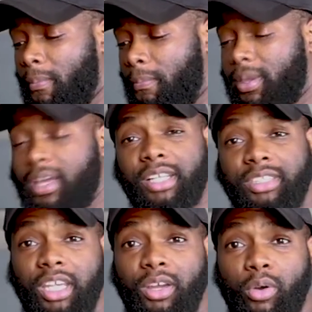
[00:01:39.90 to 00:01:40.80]

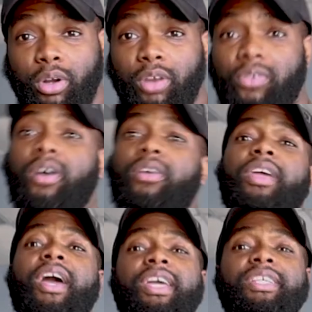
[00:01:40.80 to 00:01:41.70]
because he ordered the wrong
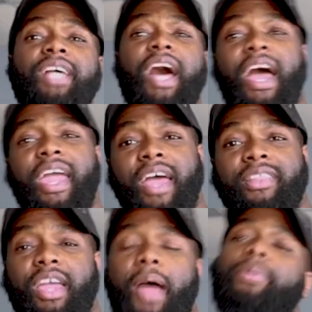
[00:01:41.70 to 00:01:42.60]
case, I
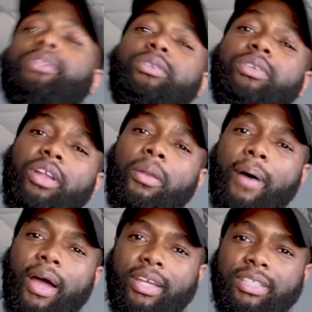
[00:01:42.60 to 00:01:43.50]
had the opportunity to
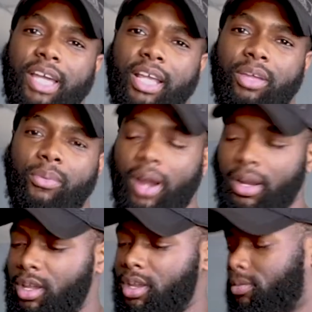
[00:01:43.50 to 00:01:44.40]
buy exactly what
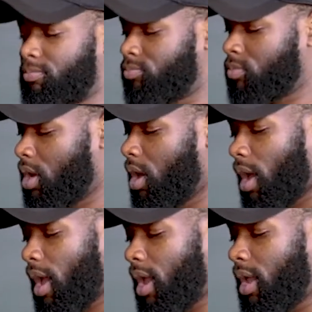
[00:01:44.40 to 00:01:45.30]
I needed.
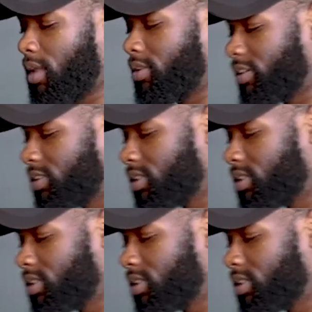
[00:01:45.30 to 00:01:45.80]
And this